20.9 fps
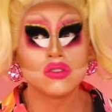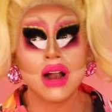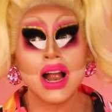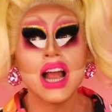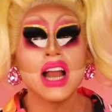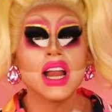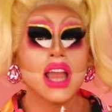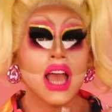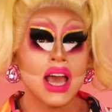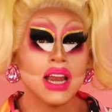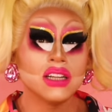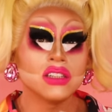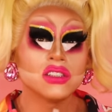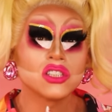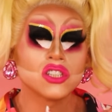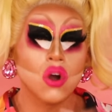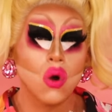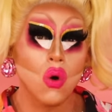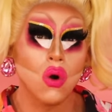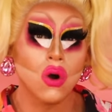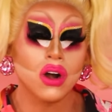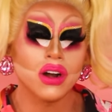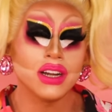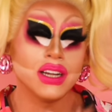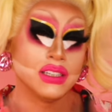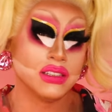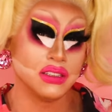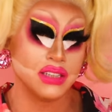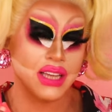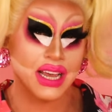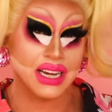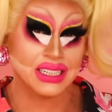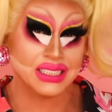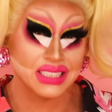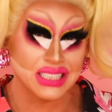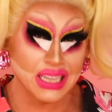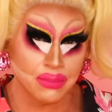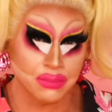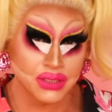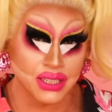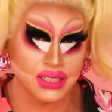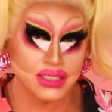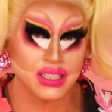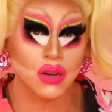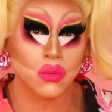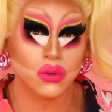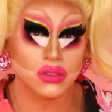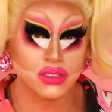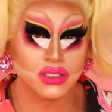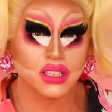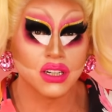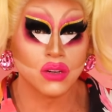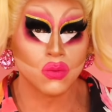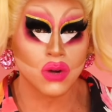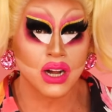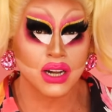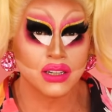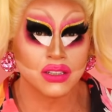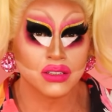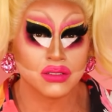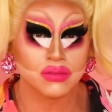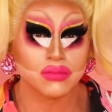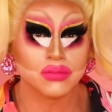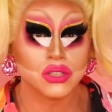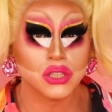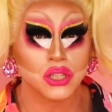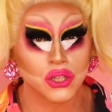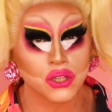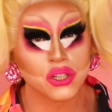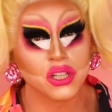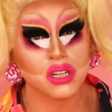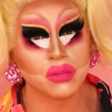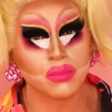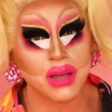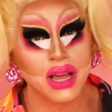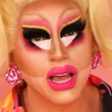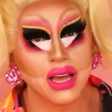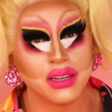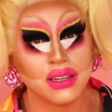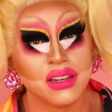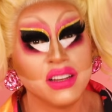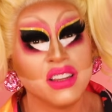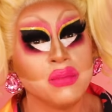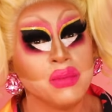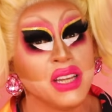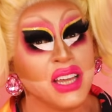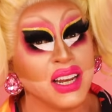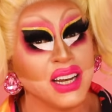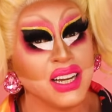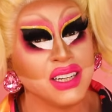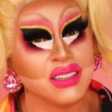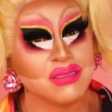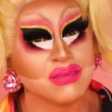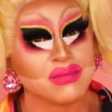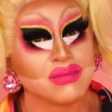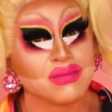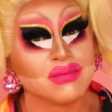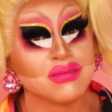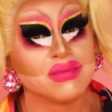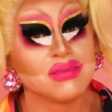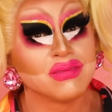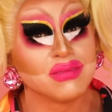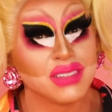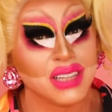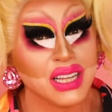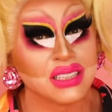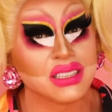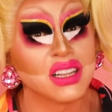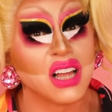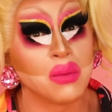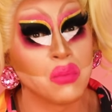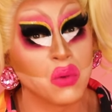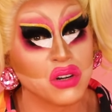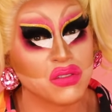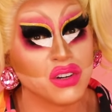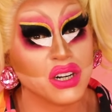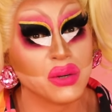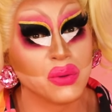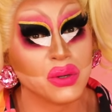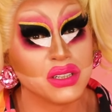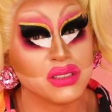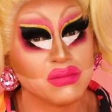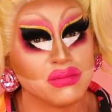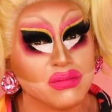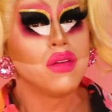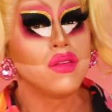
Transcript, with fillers: Drag at its core is accepting that once in a while, you're gonna look bad. In the beginning, it's a lot more frequent.